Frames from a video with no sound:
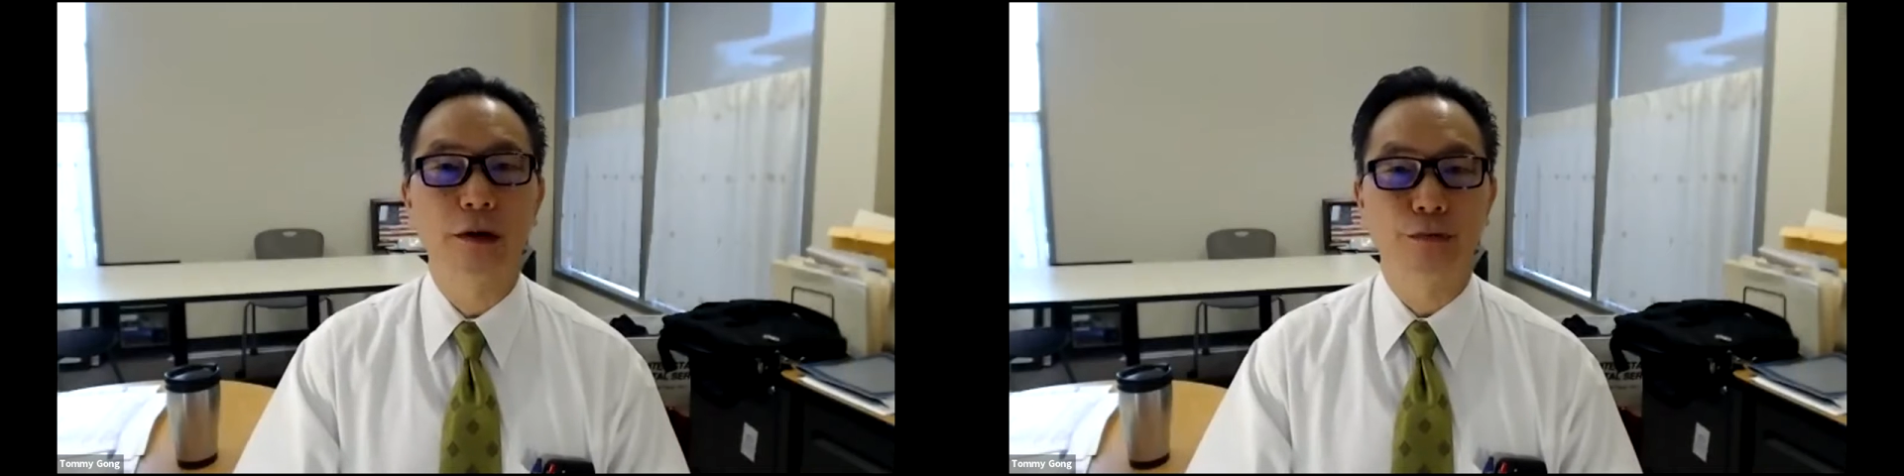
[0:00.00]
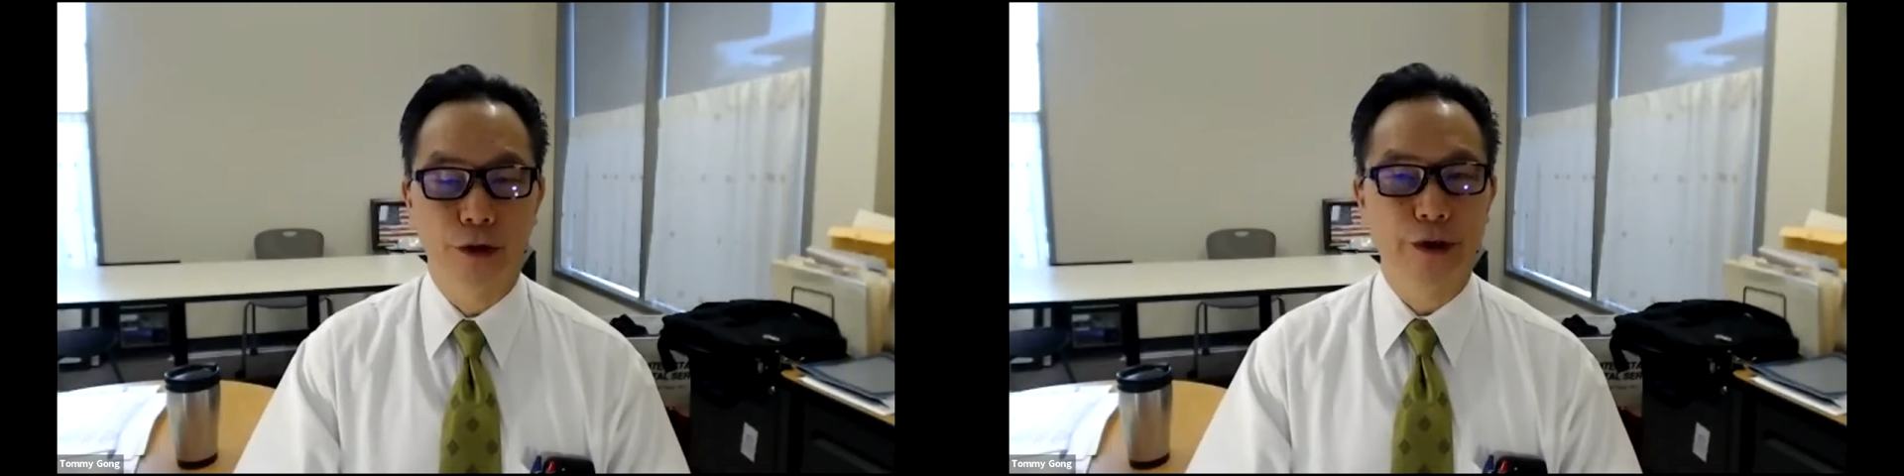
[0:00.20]

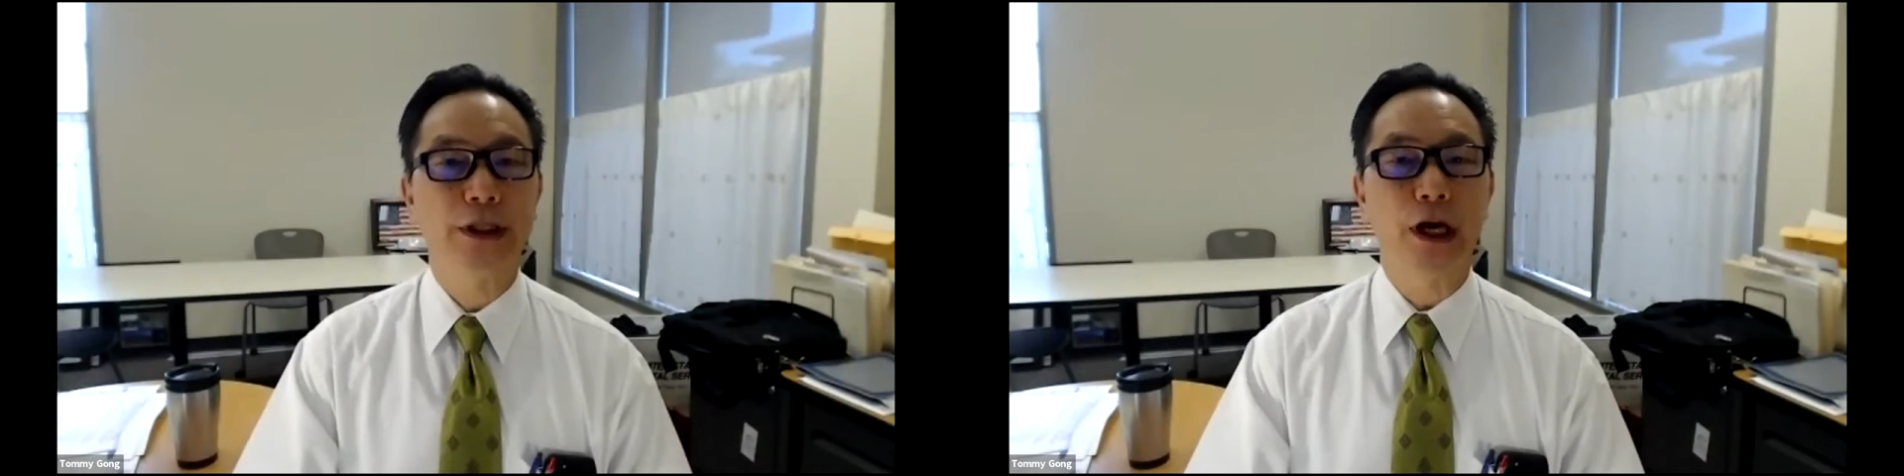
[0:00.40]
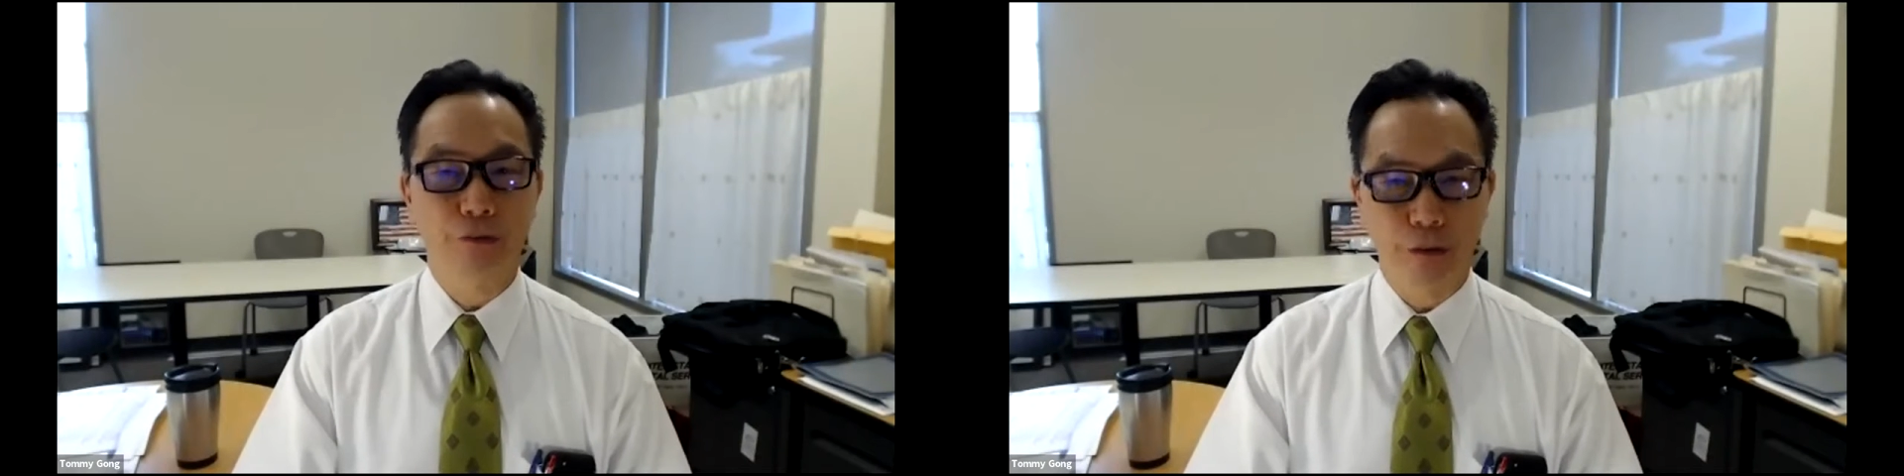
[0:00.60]
prevent
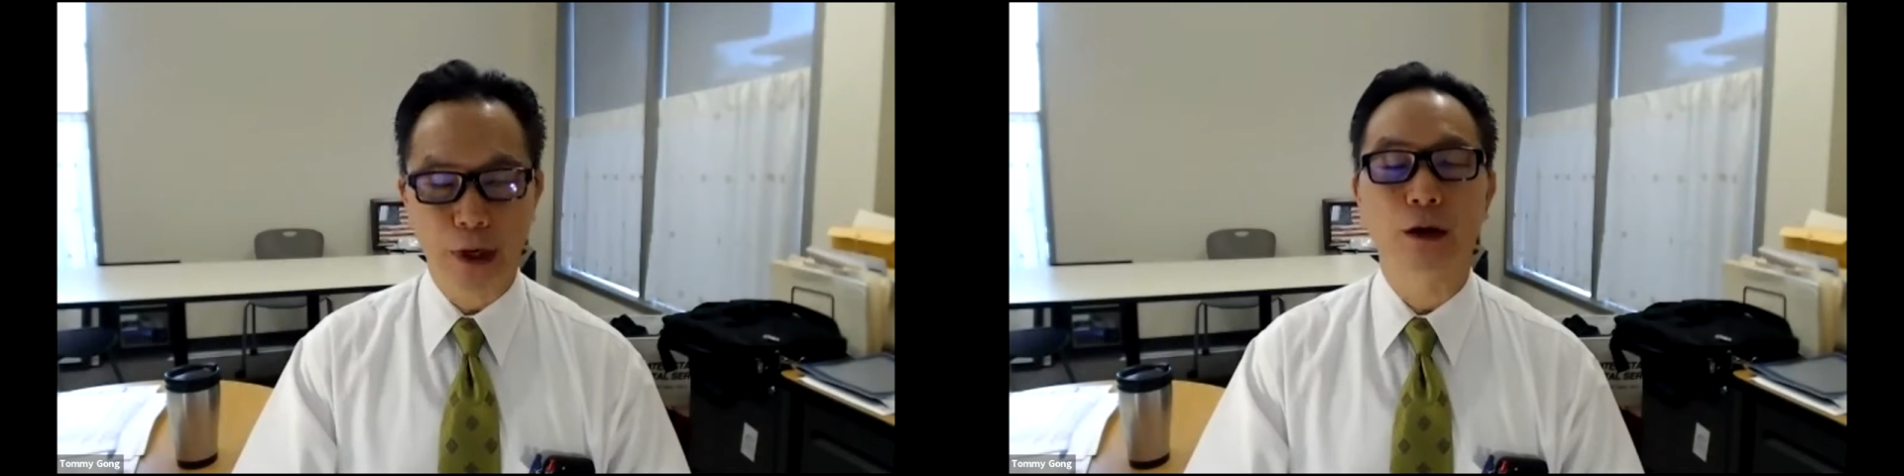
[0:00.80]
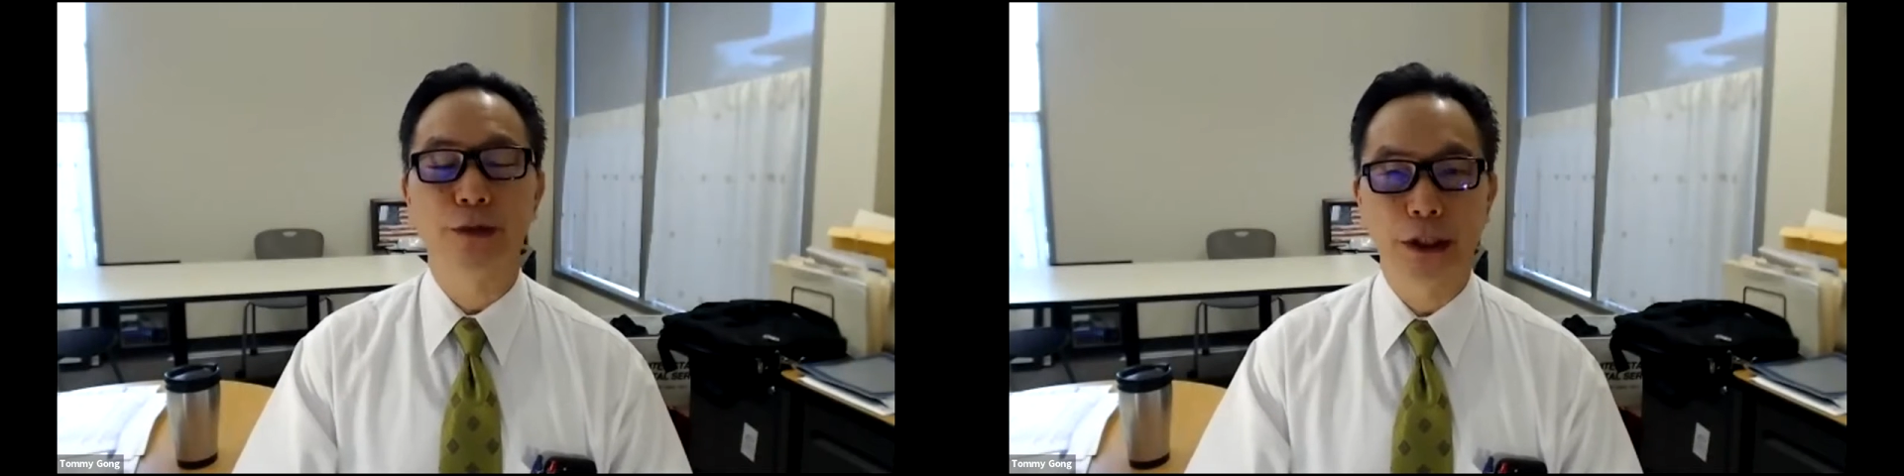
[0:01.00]
that from
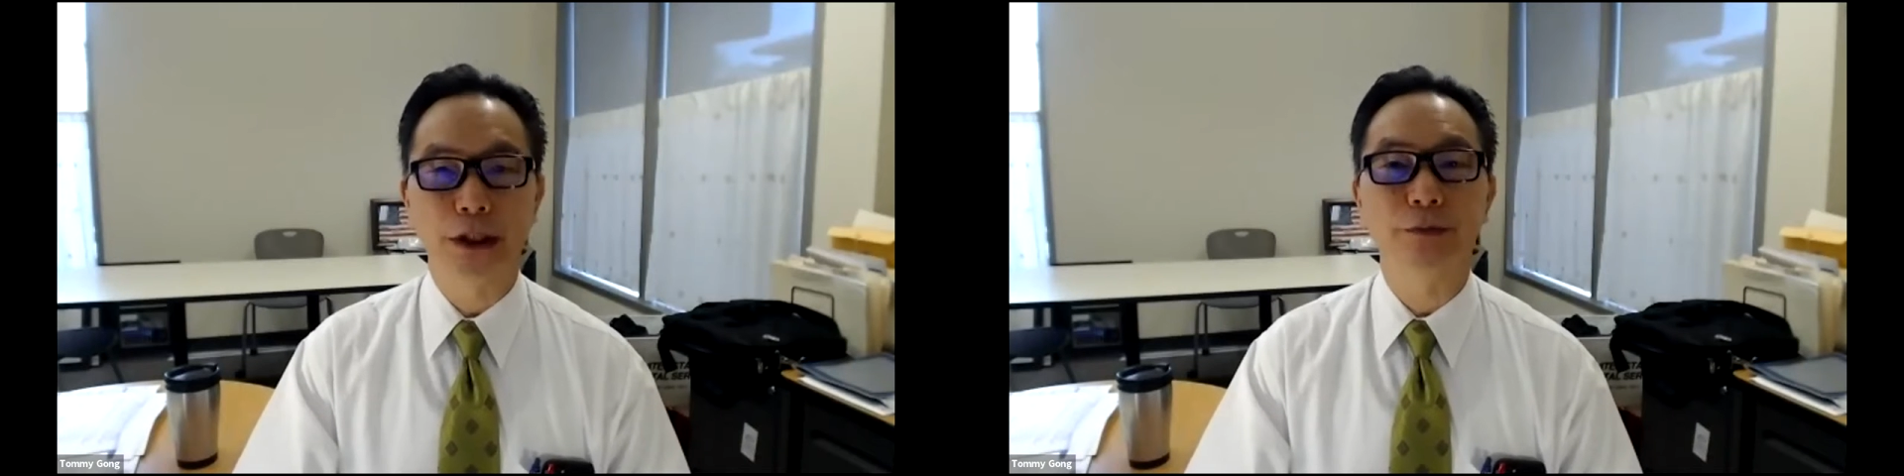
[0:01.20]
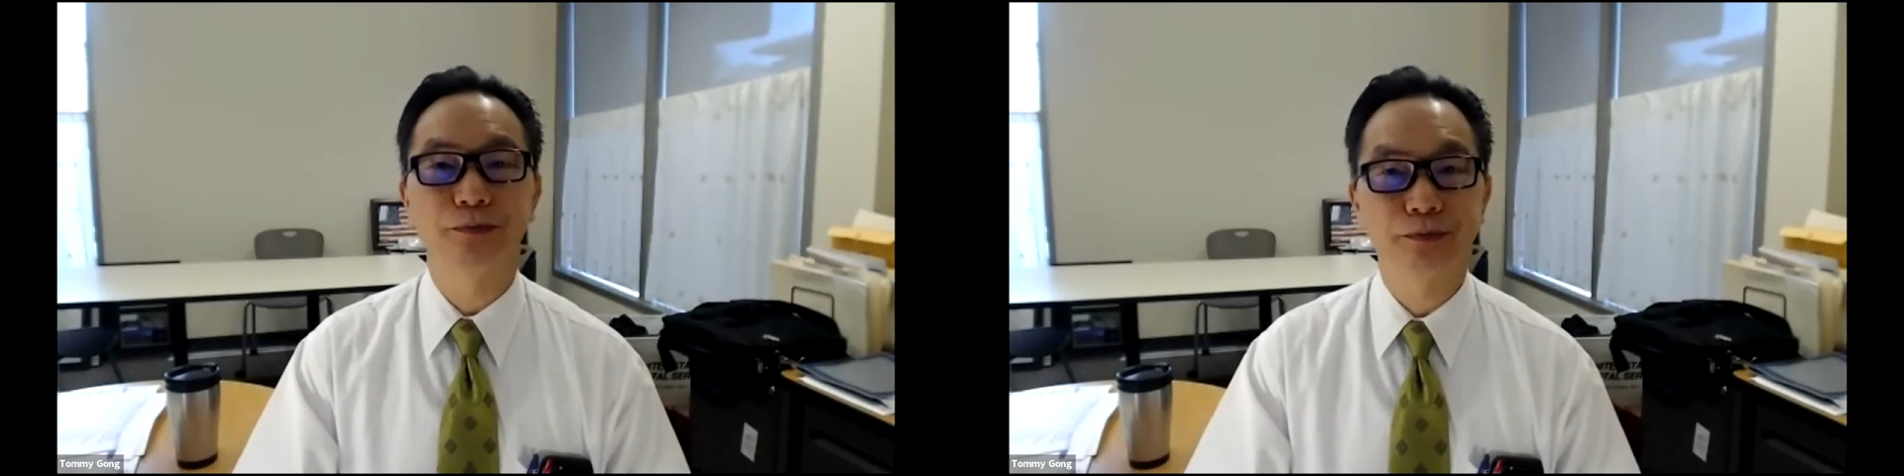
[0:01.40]
happening.